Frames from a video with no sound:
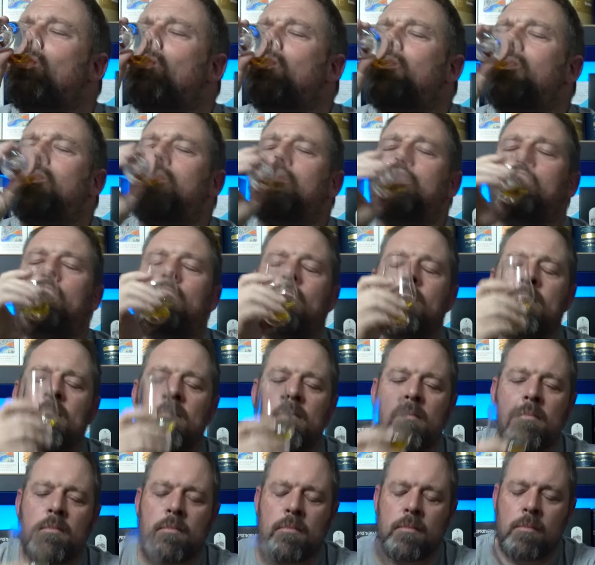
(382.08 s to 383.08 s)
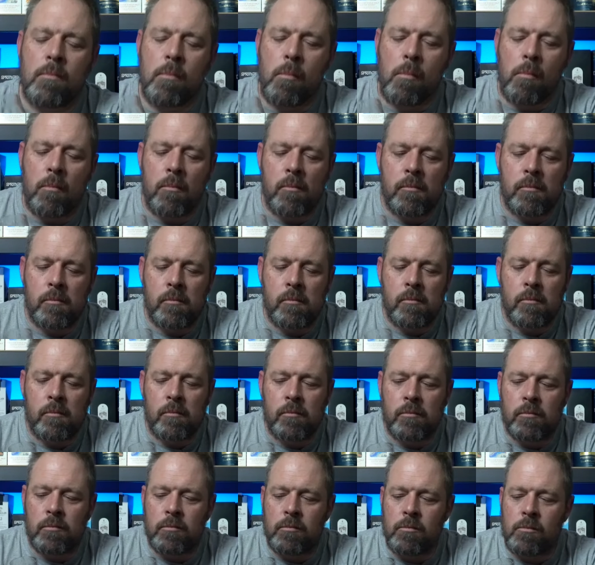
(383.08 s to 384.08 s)

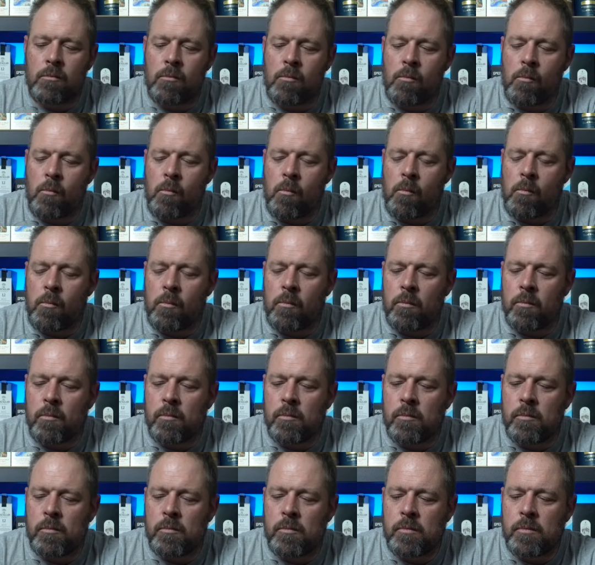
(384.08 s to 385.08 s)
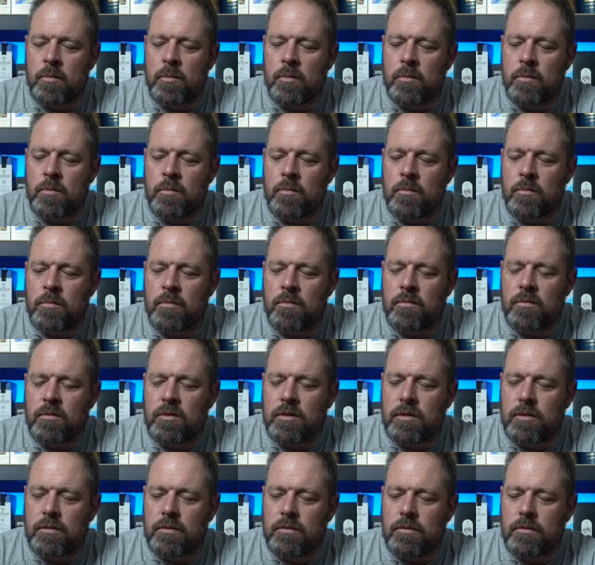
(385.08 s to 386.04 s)
No one is speaking in this clip.